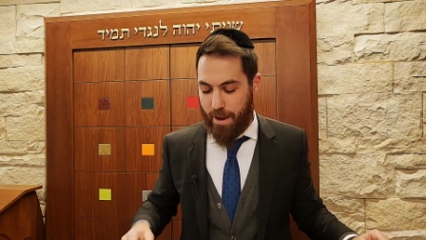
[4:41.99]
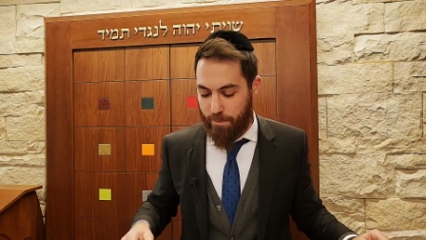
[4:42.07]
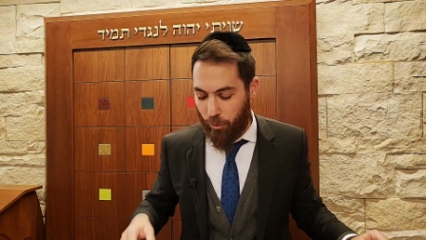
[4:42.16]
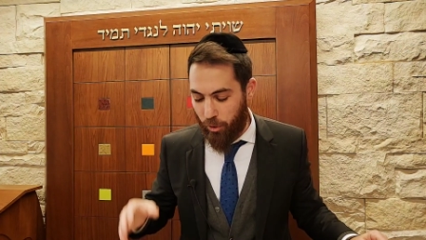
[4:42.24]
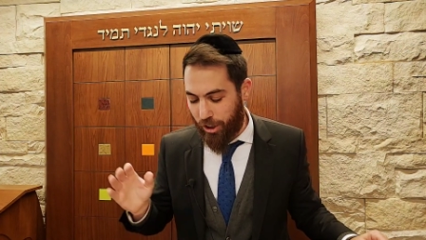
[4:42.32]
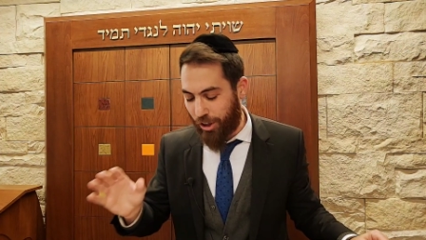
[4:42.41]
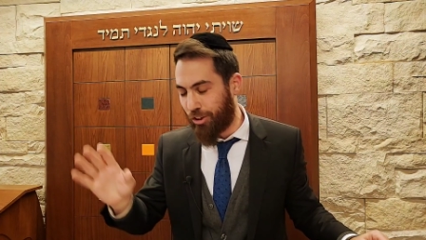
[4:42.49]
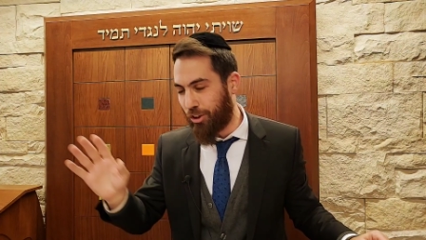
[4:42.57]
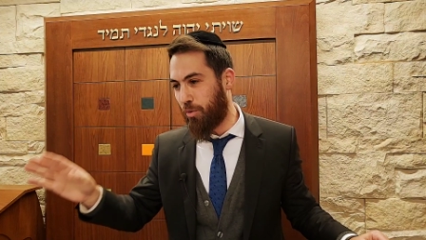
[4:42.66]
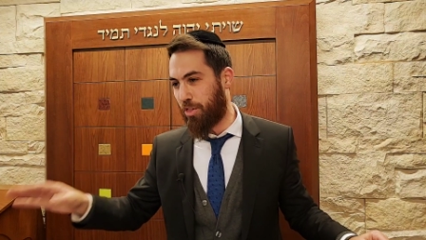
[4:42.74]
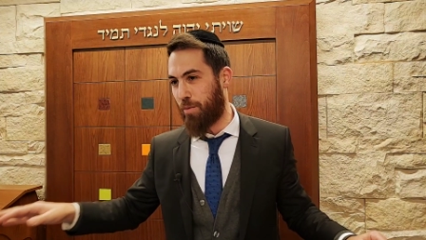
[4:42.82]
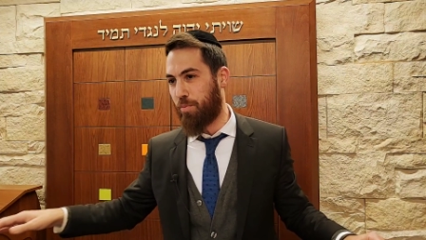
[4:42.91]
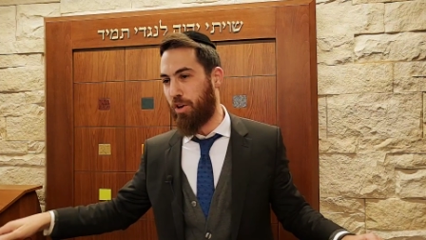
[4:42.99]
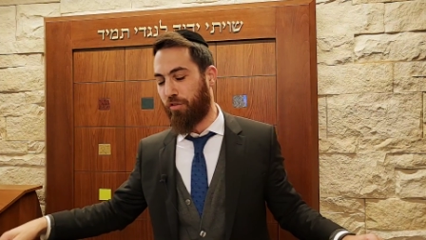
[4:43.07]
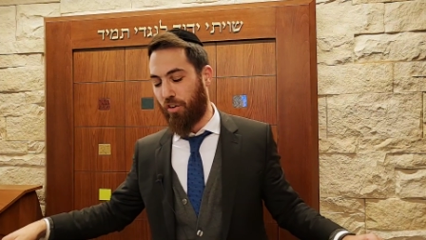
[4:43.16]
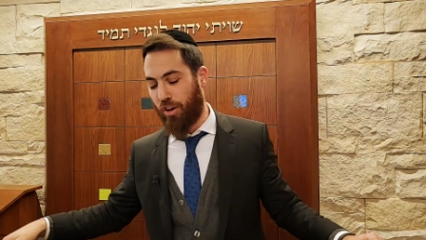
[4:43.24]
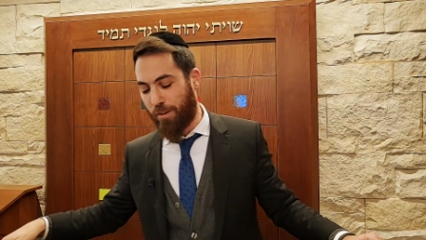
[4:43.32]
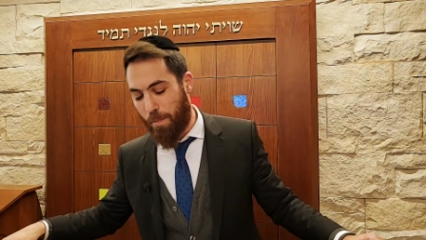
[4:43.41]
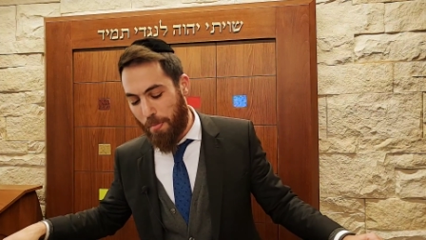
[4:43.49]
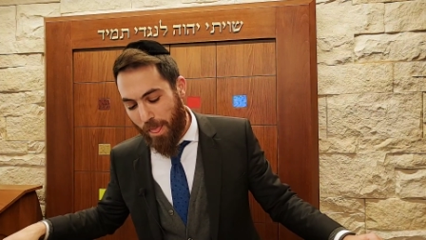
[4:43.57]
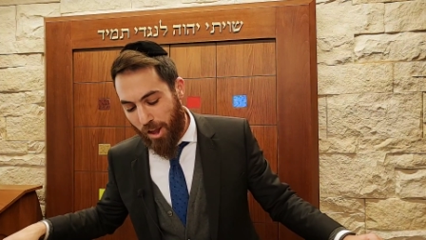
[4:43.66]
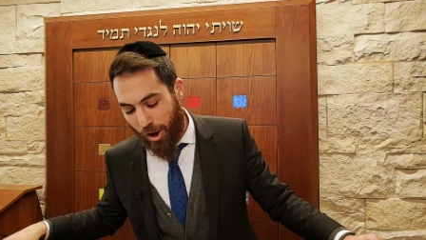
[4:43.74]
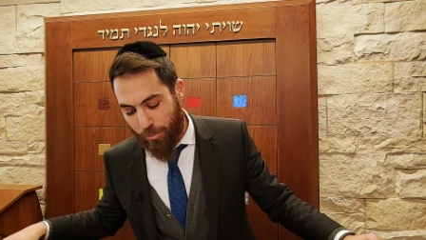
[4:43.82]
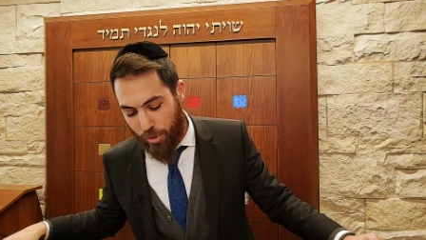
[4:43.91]
And we'll conclude with a beautiful,
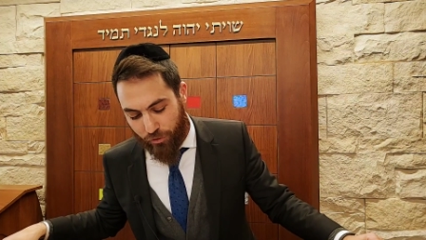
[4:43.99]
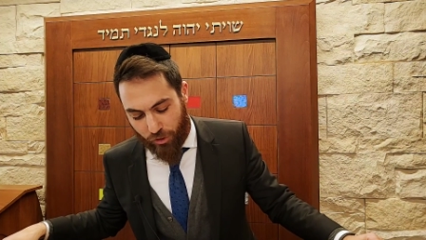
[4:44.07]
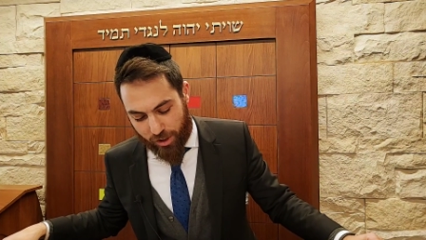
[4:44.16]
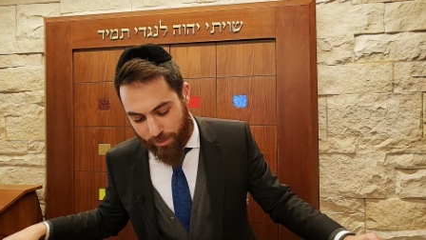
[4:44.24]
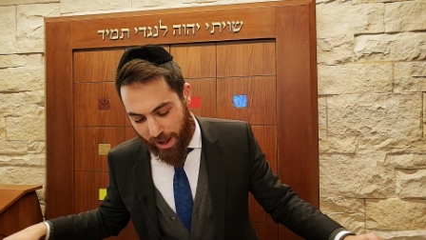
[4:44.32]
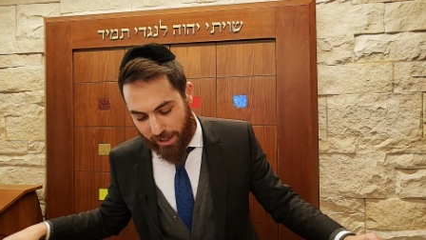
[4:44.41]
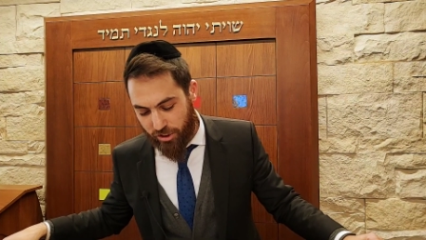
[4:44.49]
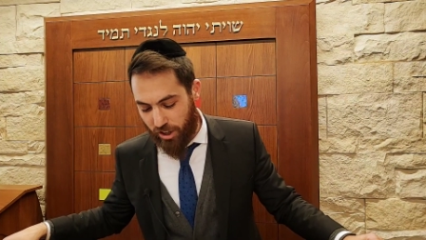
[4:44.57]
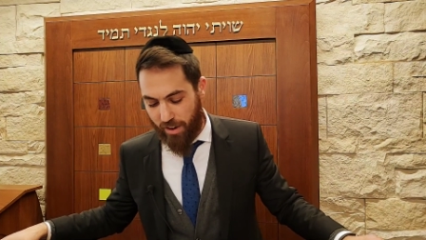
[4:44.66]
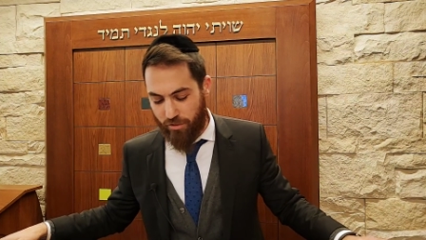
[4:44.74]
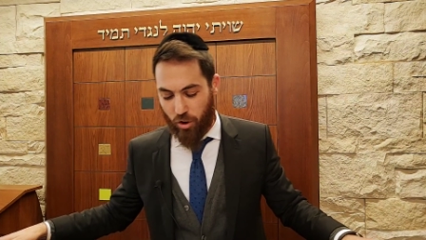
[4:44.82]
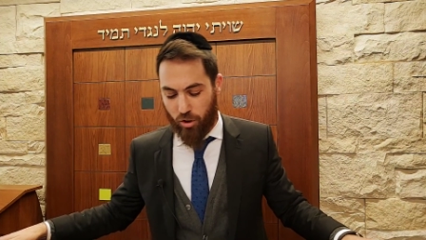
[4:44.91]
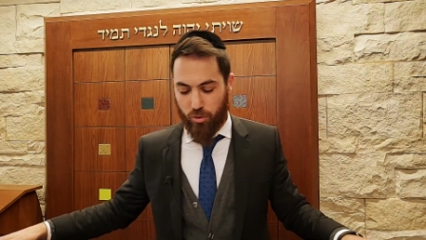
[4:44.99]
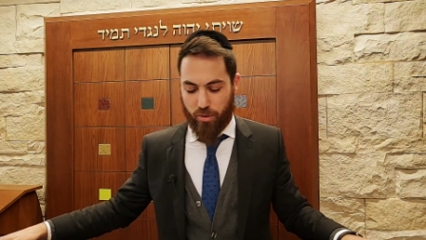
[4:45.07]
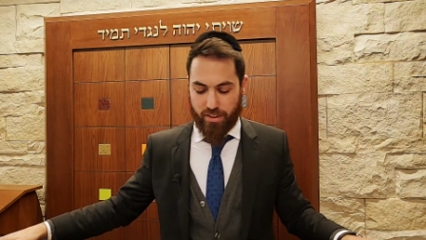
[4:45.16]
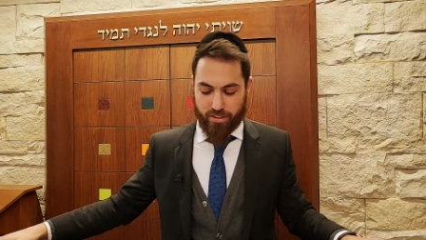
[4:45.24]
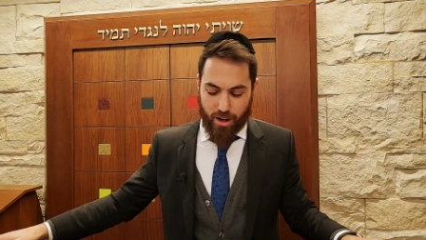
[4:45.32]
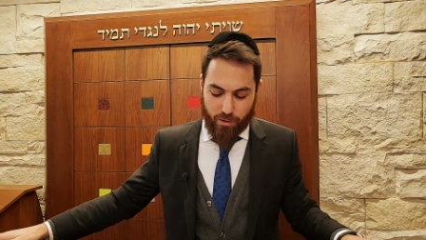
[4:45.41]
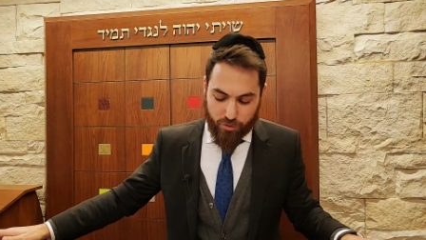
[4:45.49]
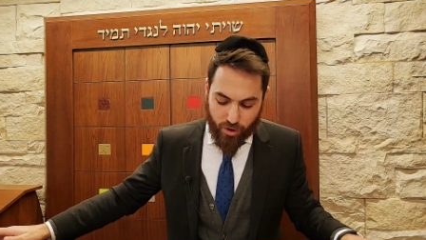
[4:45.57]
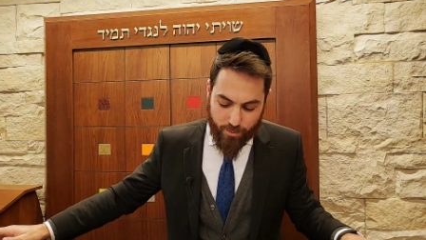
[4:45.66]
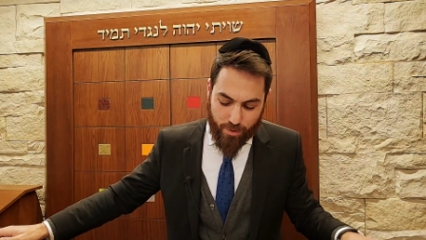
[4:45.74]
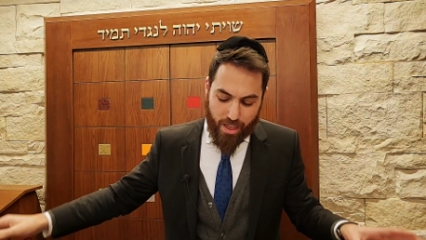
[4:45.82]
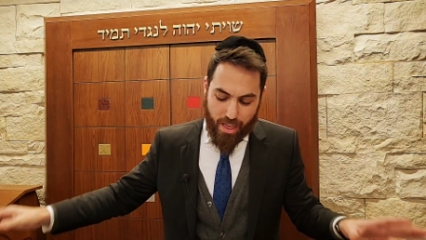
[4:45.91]
a beautiful gematria. I have no clue where this comes from.